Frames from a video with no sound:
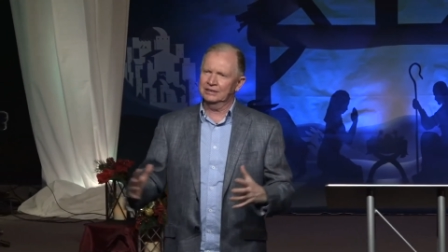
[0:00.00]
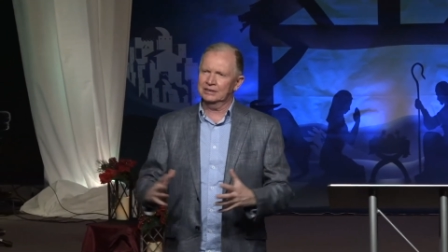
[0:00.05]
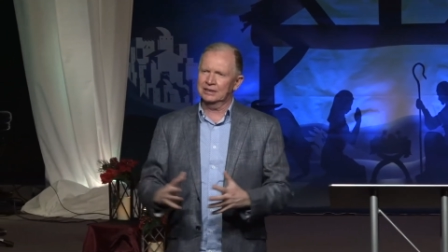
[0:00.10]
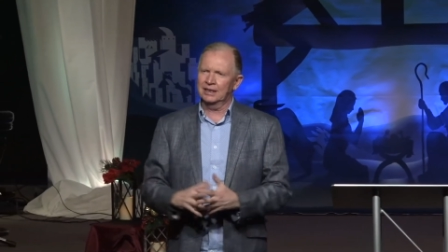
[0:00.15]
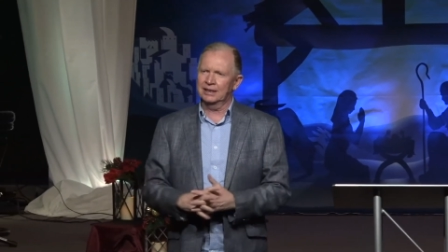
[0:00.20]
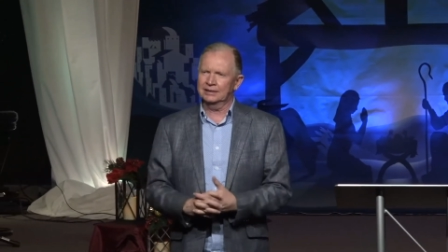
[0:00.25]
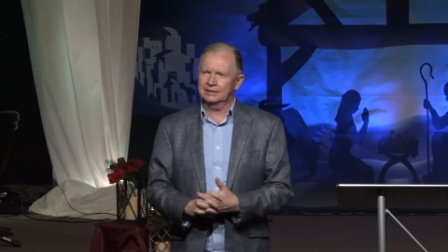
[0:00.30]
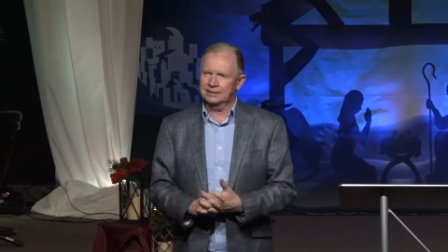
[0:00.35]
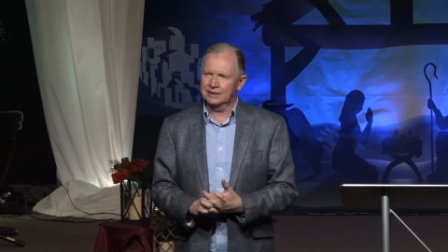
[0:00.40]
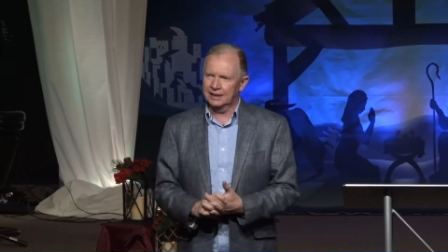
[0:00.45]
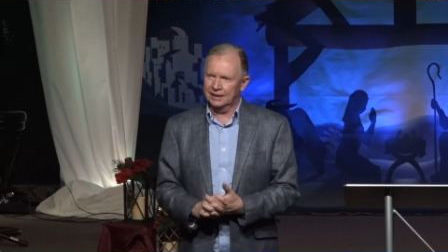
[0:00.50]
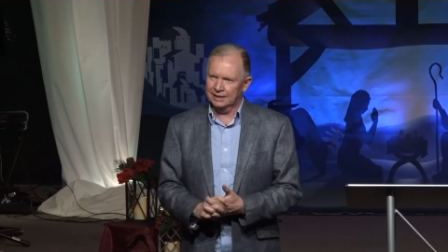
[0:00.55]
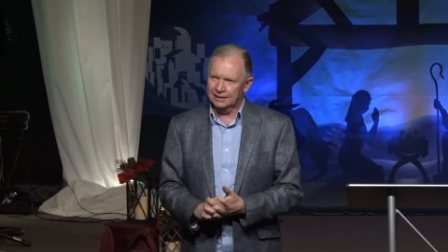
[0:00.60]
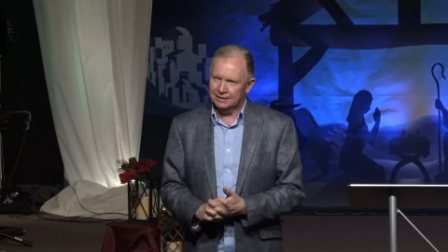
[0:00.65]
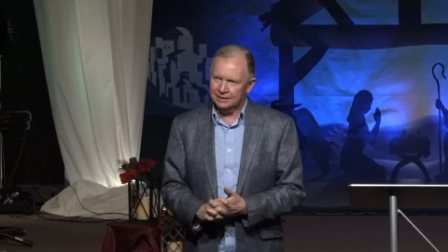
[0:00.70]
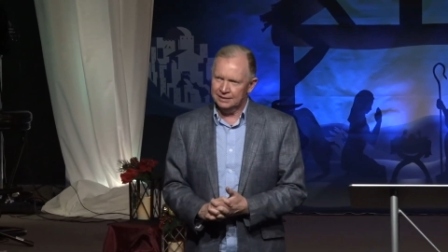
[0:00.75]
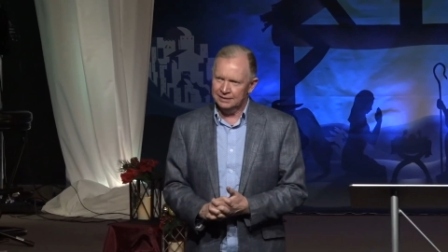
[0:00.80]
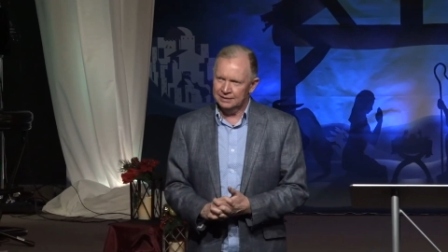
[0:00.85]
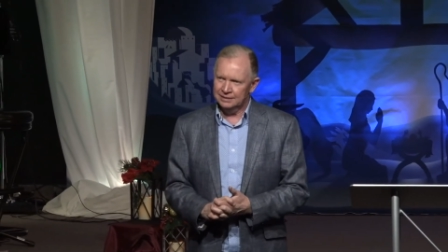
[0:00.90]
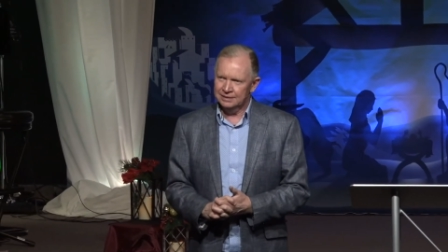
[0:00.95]
like that
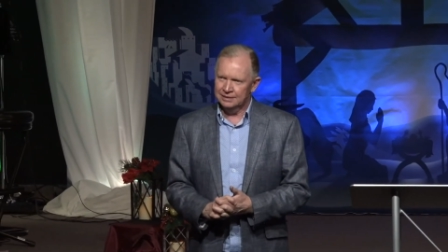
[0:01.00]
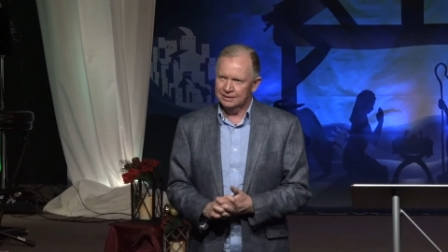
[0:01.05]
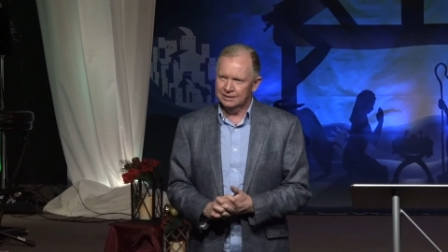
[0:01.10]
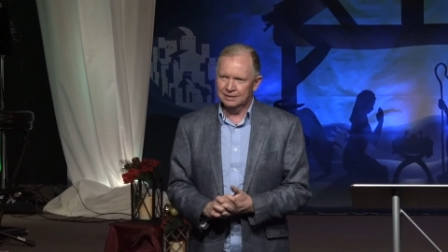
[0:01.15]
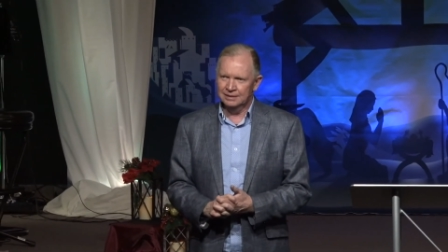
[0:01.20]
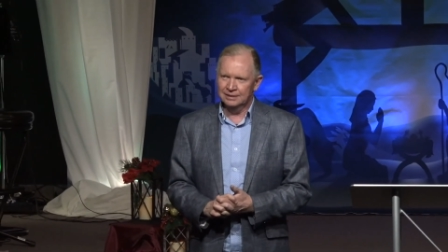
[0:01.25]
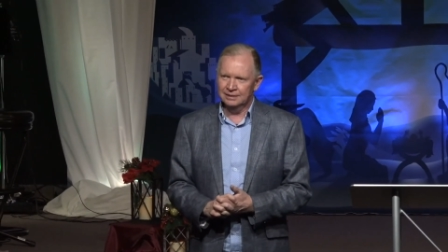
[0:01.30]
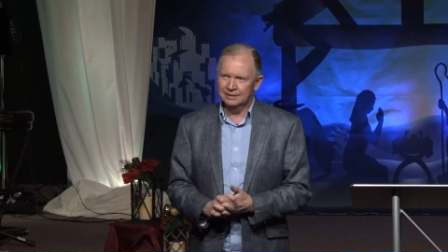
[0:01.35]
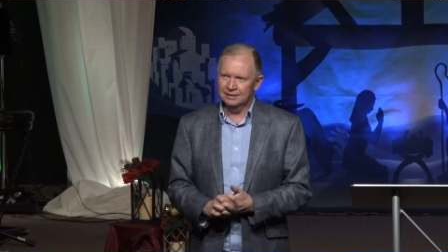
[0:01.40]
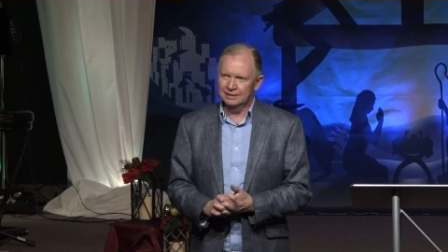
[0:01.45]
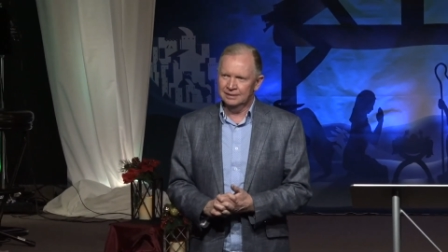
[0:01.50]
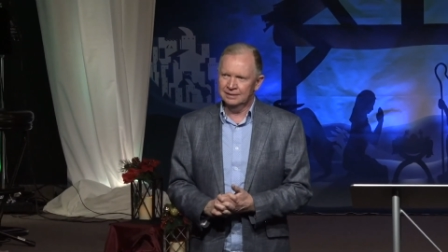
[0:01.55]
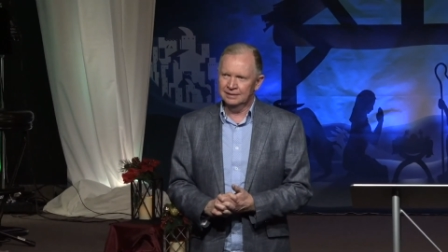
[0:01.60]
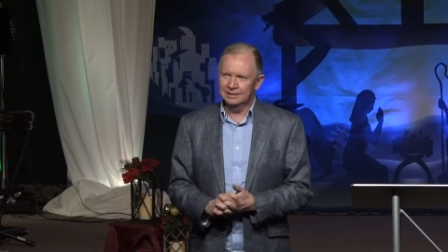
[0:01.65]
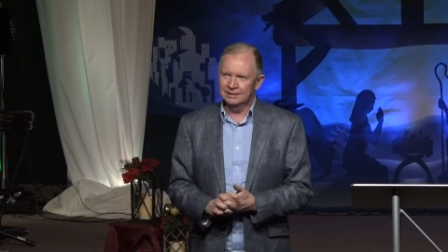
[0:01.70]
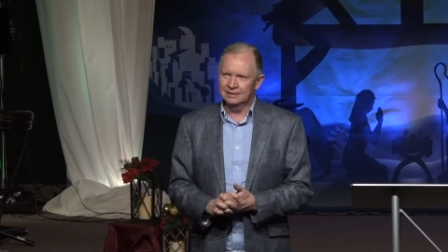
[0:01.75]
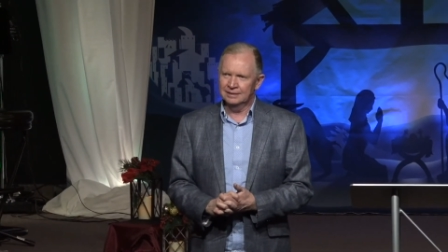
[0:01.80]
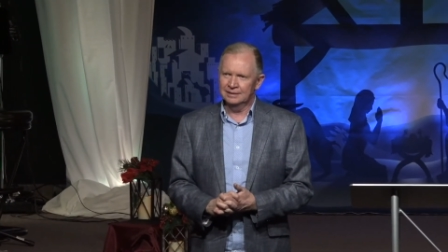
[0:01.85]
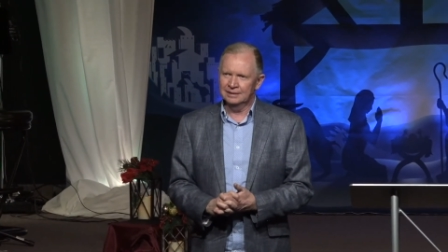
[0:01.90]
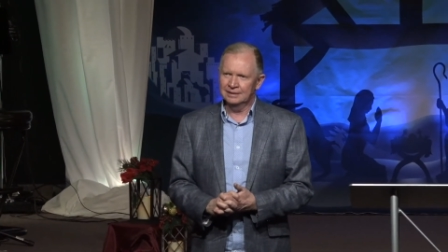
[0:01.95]

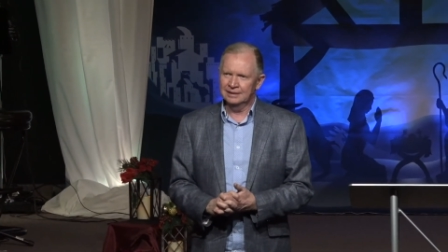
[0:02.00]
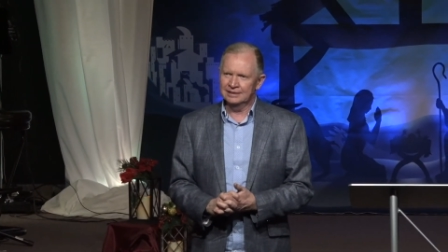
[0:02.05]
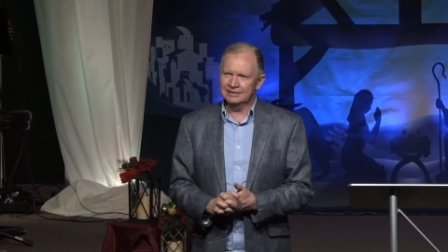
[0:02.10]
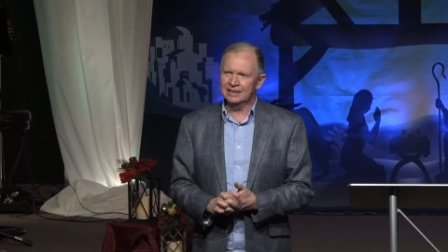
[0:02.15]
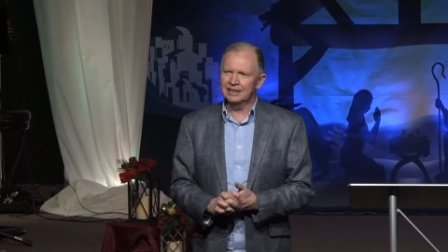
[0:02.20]
it